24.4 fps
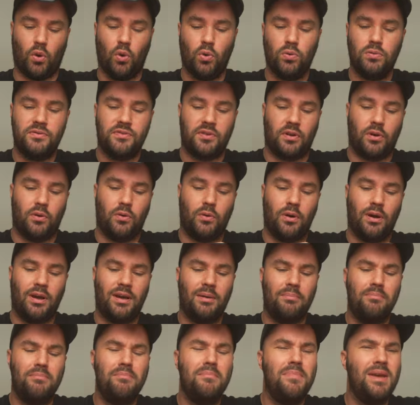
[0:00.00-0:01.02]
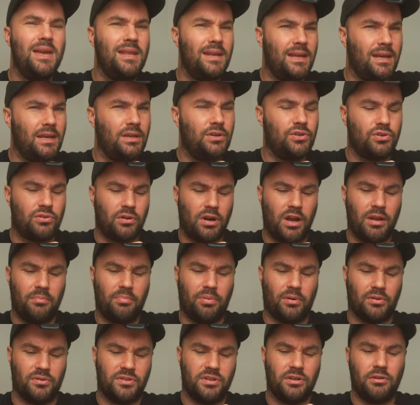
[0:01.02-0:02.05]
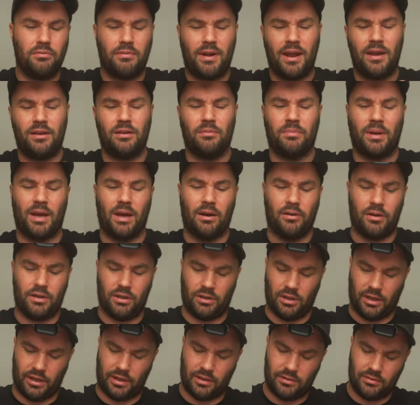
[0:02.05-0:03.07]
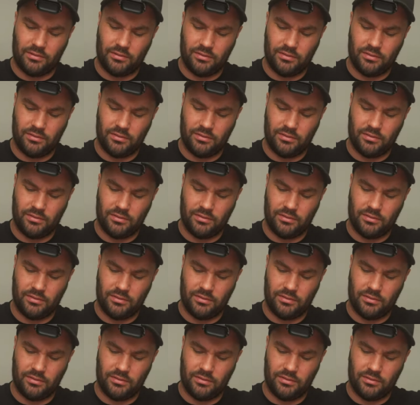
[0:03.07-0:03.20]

also a mini tripod. So you're out and about and you're like,